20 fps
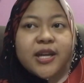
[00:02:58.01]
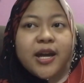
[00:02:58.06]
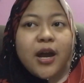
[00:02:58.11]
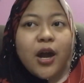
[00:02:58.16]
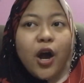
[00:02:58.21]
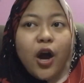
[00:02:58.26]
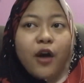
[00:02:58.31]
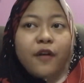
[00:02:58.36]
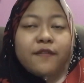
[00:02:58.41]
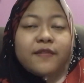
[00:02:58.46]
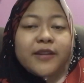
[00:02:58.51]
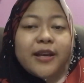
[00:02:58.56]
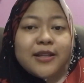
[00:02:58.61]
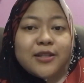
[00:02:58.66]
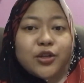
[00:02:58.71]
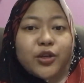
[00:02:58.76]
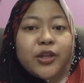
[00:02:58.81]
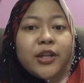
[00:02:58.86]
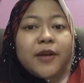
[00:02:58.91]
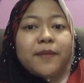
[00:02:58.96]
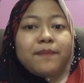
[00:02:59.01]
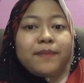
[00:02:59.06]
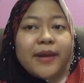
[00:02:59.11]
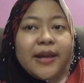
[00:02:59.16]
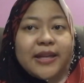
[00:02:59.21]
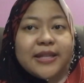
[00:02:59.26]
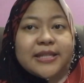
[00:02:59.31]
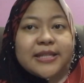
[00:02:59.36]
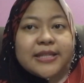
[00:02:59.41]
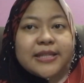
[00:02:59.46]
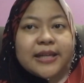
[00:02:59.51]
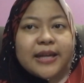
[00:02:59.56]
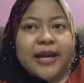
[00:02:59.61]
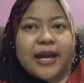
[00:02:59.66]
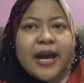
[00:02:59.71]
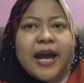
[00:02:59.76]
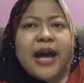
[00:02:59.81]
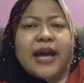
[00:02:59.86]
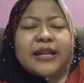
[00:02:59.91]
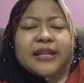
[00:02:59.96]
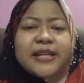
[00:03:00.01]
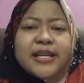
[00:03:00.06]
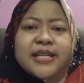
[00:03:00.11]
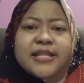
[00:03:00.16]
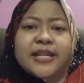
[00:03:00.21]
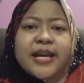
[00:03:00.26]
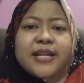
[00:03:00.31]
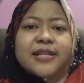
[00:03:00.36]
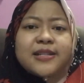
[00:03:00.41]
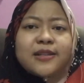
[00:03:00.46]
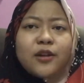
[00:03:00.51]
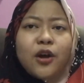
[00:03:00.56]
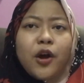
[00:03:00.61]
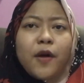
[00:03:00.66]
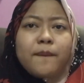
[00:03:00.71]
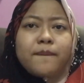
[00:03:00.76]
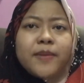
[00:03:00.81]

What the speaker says: of tectonic plates. This has long been